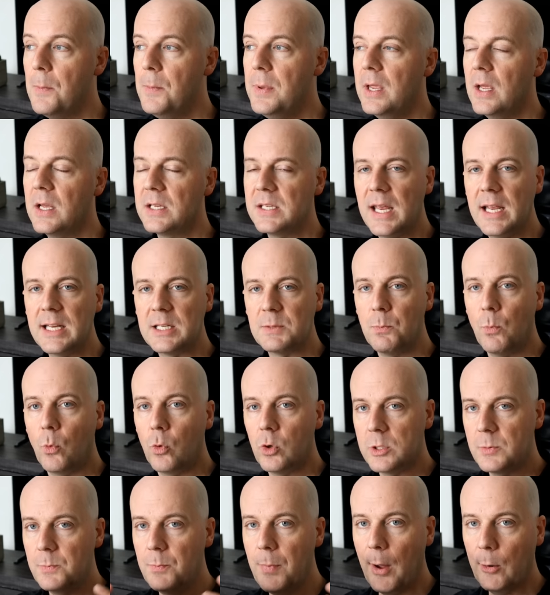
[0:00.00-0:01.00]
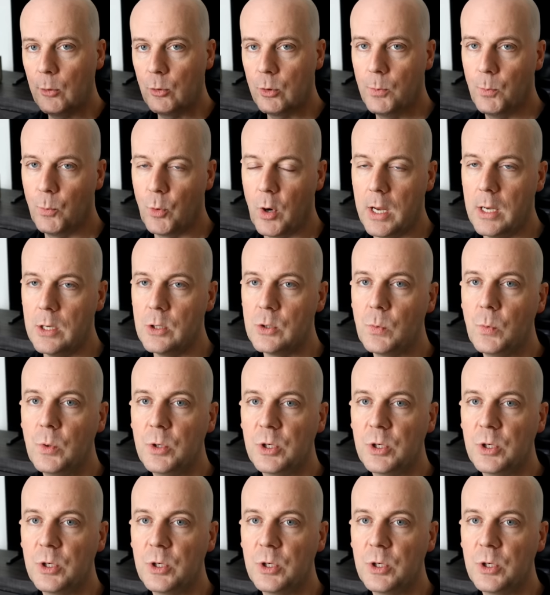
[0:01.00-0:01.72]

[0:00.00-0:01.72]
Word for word: because it has more spectrum range,